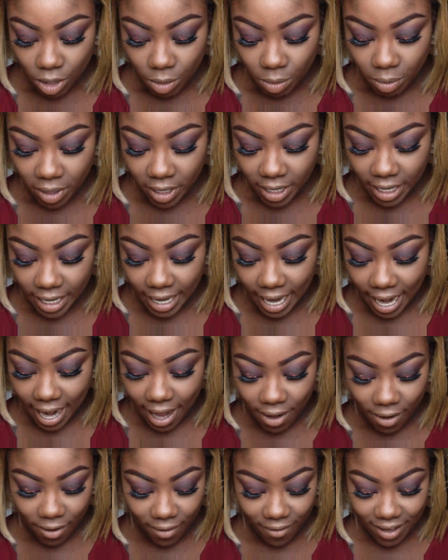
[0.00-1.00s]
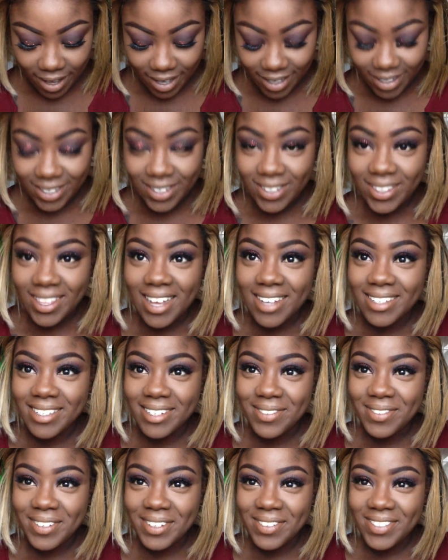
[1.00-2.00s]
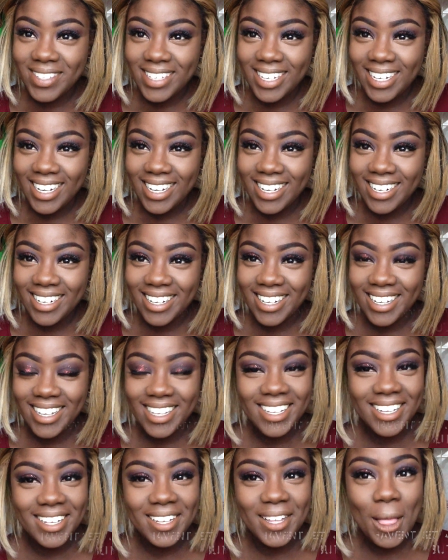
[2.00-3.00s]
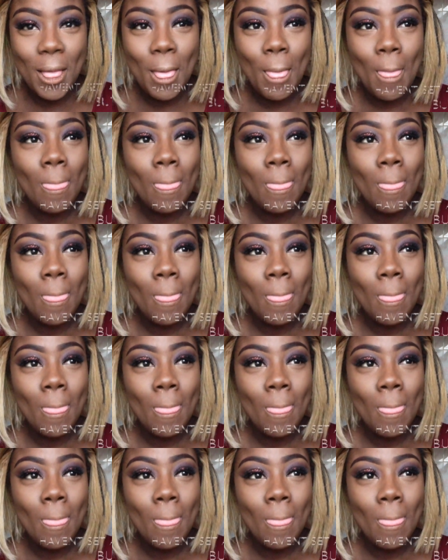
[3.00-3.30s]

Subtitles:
putting out in 2015.